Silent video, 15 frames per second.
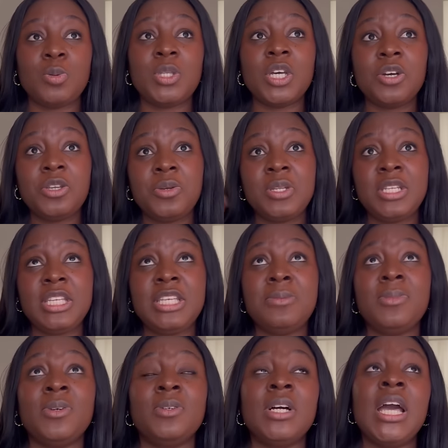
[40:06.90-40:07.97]
they'll tell you in the
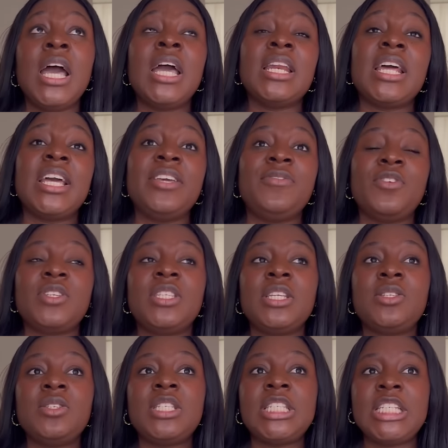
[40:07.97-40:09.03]
email that if your
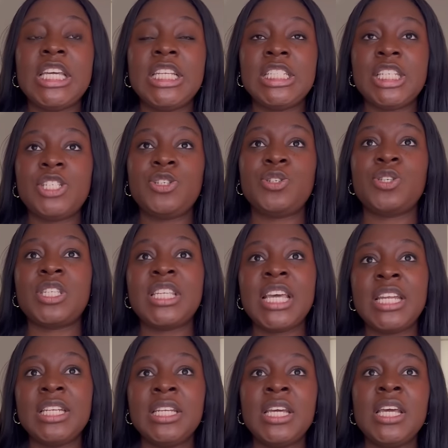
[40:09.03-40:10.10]
status changes, you should
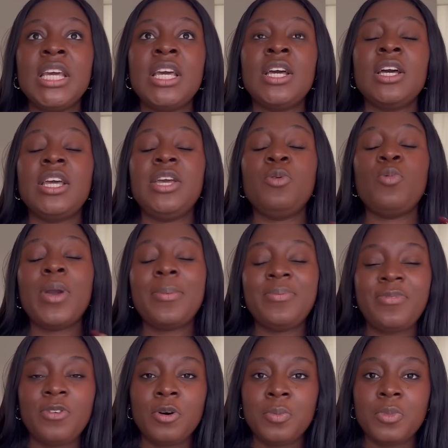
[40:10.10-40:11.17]
send a web
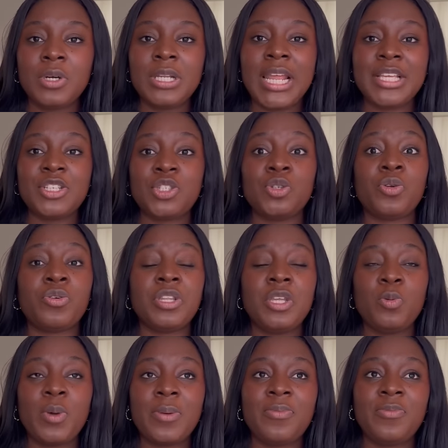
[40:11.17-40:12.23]
form, like you should create
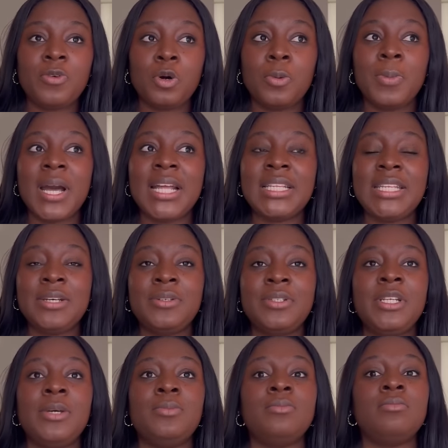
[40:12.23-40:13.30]
a web form and tell
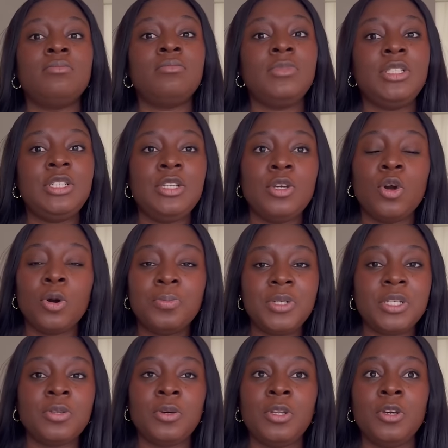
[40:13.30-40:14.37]
them the
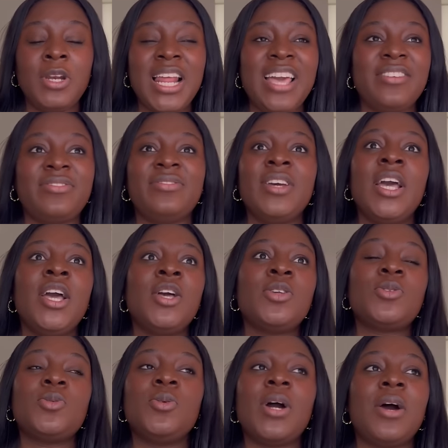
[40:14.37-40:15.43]
update on your life.
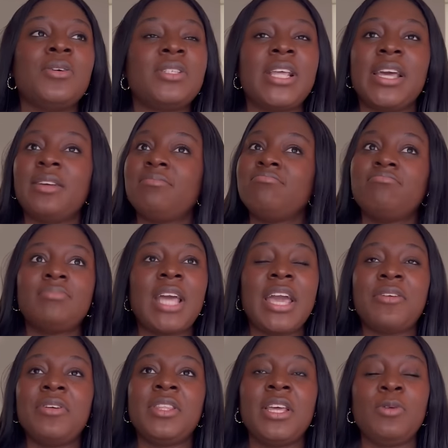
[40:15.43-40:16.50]
So I was like, I
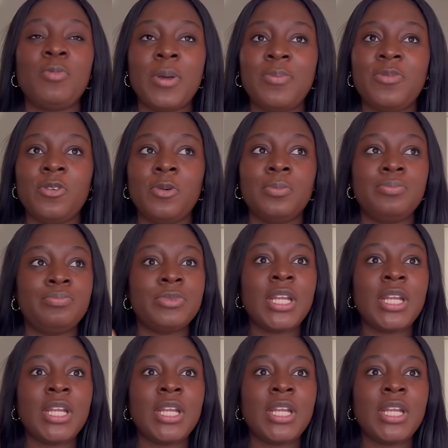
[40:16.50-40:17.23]
created web form.